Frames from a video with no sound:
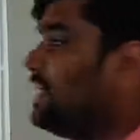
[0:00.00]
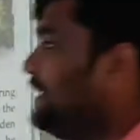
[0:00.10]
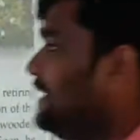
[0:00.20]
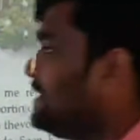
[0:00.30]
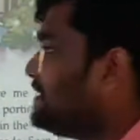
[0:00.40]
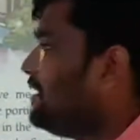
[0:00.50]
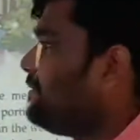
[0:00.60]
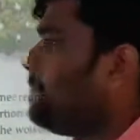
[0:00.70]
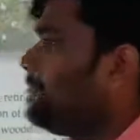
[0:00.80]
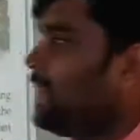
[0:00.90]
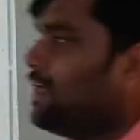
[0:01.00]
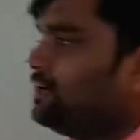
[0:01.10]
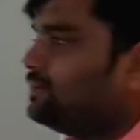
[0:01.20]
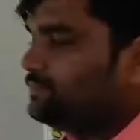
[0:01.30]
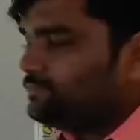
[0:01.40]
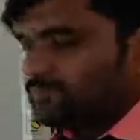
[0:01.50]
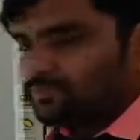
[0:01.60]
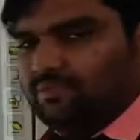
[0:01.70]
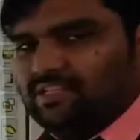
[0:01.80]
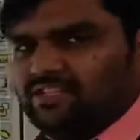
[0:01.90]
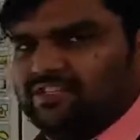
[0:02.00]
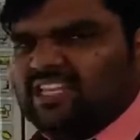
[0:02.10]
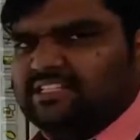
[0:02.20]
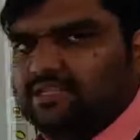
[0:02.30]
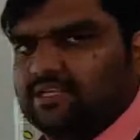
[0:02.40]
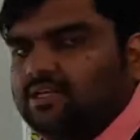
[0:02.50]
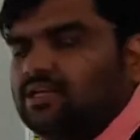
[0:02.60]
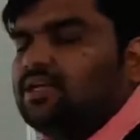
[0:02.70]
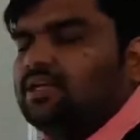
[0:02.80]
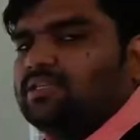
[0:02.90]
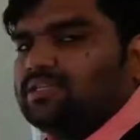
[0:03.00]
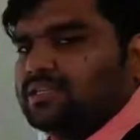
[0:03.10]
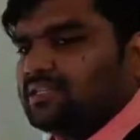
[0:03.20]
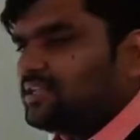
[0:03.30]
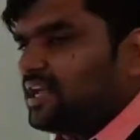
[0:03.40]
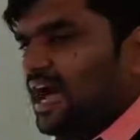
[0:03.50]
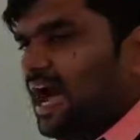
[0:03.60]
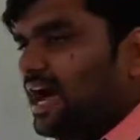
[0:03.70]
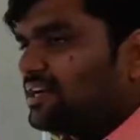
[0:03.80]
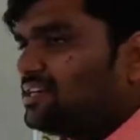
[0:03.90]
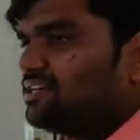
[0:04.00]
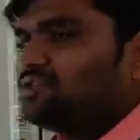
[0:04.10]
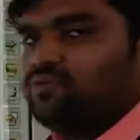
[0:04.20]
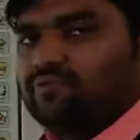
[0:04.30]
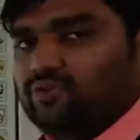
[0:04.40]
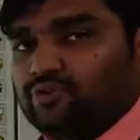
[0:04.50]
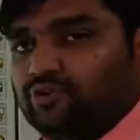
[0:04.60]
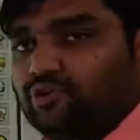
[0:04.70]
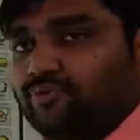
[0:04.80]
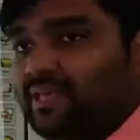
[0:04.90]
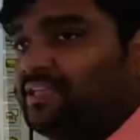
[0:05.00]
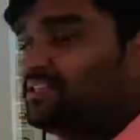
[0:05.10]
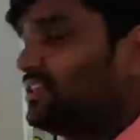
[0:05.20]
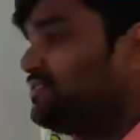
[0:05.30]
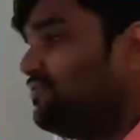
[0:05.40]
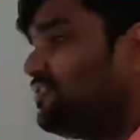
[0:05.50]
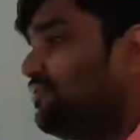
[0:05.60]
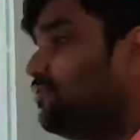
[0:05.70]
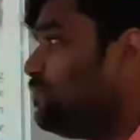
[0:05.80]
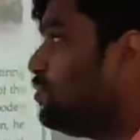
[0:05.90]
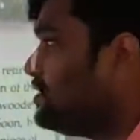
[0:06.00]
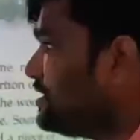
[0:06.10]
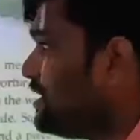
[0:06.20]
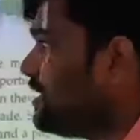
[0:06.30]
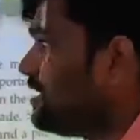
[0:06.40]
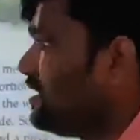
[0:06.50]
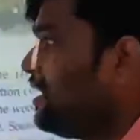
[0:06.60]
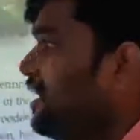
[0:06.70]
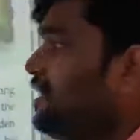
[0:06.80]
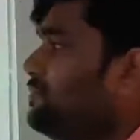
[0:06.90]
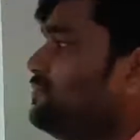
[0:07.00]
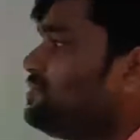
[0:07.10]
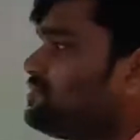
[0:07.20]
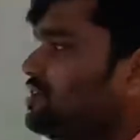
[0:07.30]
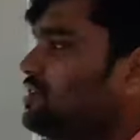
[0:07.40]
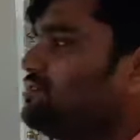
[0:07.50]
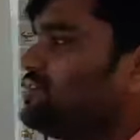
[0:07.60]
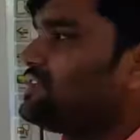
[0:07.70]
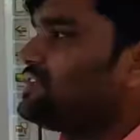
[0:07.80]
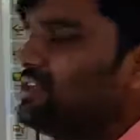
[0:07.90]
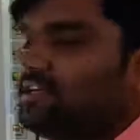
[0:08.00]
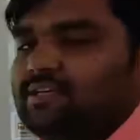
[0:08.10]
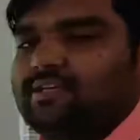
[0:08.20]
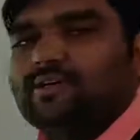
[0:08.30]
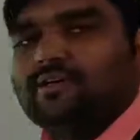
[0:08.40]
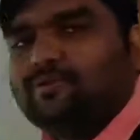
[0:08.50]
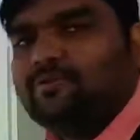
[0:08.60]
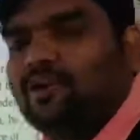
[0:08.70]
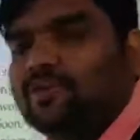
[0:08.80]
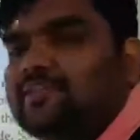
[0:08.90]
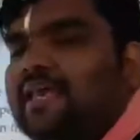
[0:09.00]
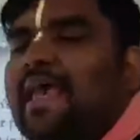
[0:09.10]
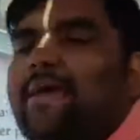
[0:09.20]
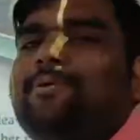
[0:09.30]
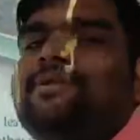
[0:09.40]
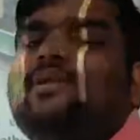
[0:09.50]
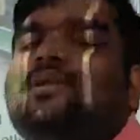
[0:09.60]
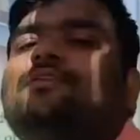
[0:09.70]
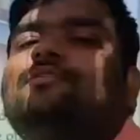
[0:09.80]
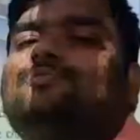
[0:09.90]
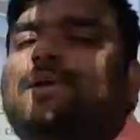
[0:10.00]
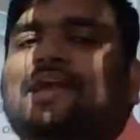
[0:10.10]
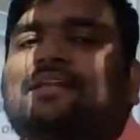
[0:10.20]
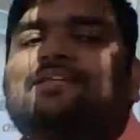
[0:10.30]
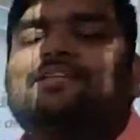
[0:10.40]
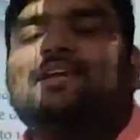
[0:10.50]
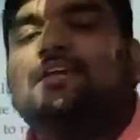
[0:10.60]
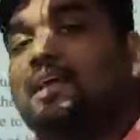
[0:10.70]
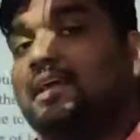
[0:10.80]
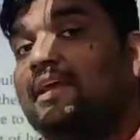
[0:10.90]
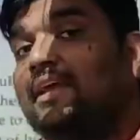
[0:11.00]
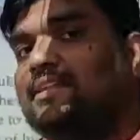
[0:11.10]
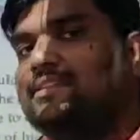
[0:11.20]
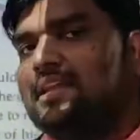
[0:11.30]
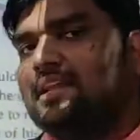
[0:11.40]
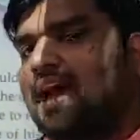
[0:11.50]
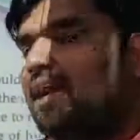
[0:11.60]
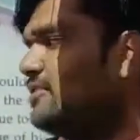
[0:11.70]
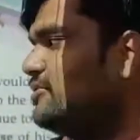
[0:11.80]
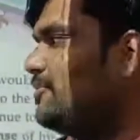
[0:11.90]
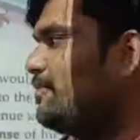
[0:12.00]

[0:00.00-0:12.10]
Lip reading: He said, Mr. Jessler, isn't it harder for you to make such wonderful boots? And Mr. Jessler was happy. He smiled and said, it's an art.